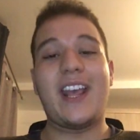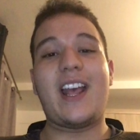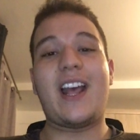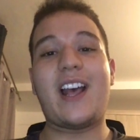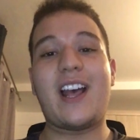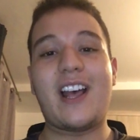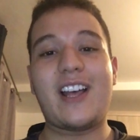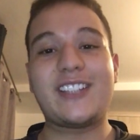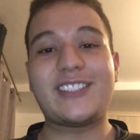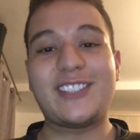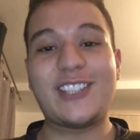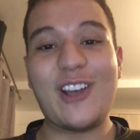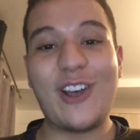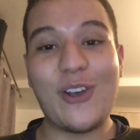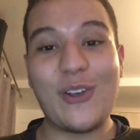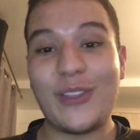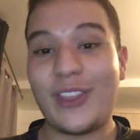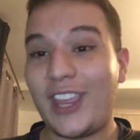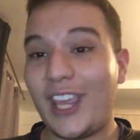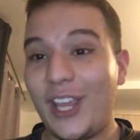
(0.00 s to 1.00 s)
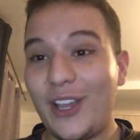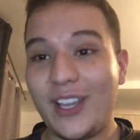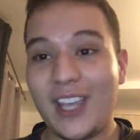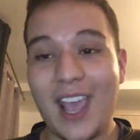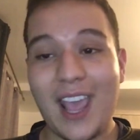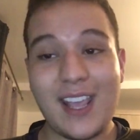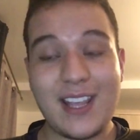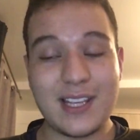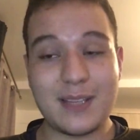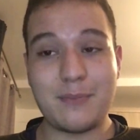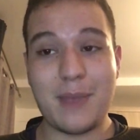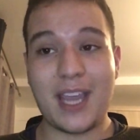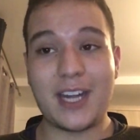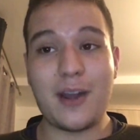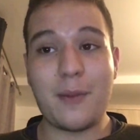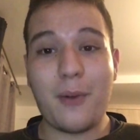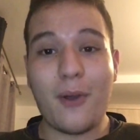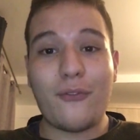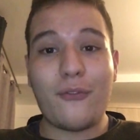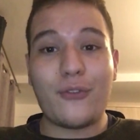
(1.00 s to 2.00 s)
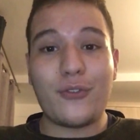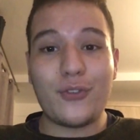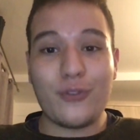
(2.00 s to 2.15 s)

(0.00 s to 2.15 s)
The UK is made up of